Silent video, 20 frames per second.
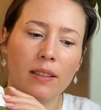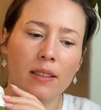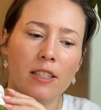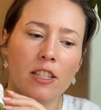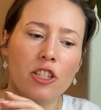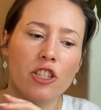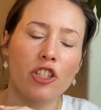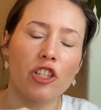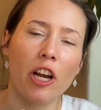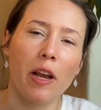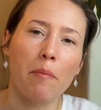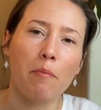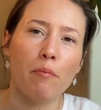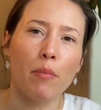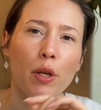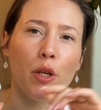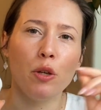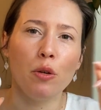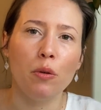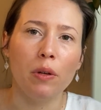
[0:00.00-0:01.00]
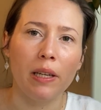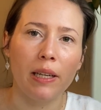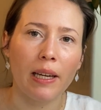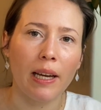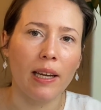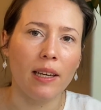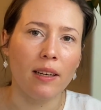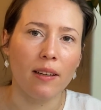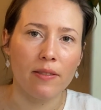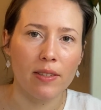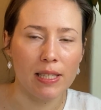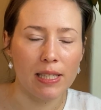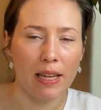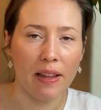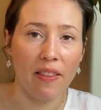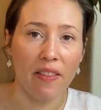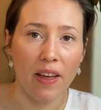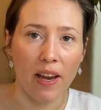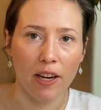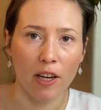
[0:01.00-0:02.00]
shampoo-y kind of
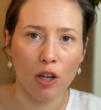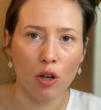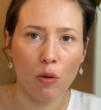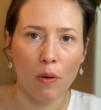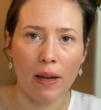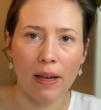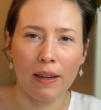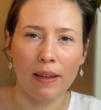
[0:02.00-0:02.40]
synthetic way.